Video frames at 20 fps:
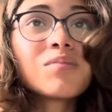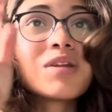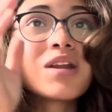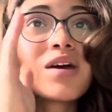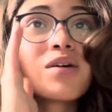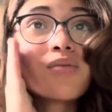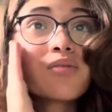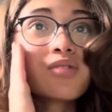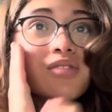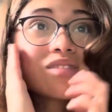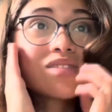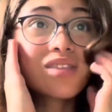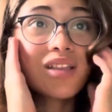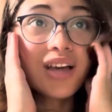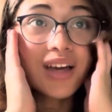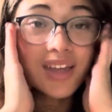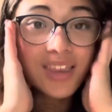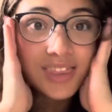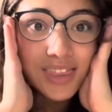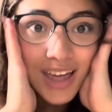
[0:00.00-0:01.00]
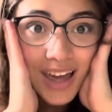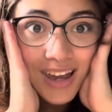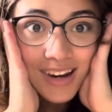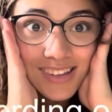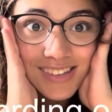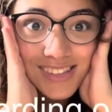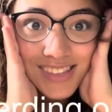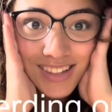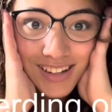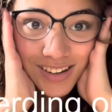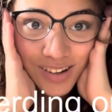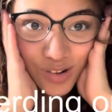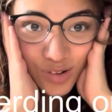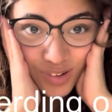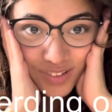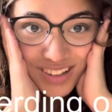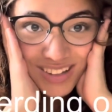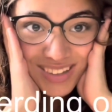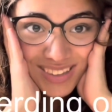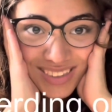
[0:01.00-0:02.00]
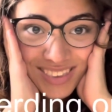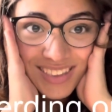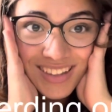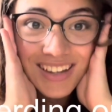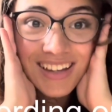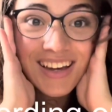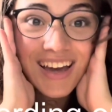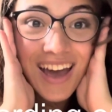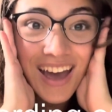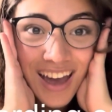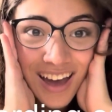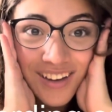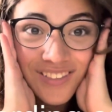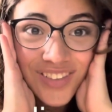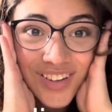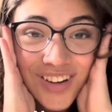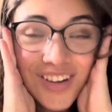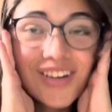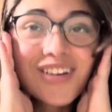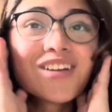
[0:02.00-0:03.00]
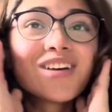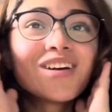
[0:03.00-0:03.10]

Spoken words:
and I was like, that is the coolest thing ever.